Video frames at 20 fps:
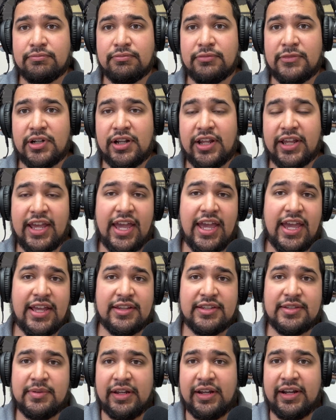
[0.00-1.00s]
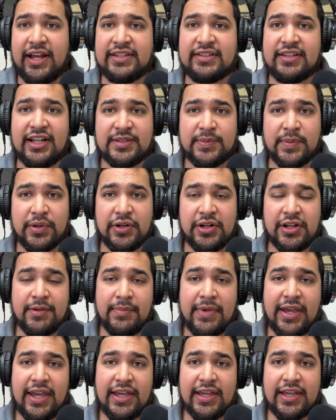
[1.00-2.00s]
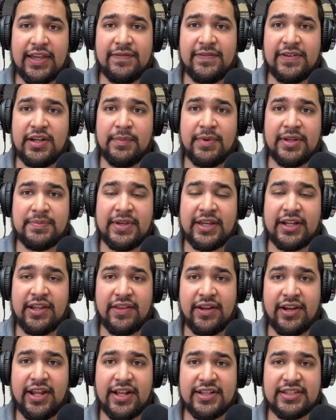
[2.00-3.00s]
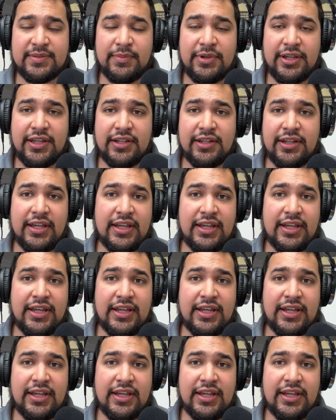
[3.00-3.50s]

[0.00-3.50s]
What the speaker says: They're like, hey, it's the last announcement we're going to make. If you hear me make another announcement,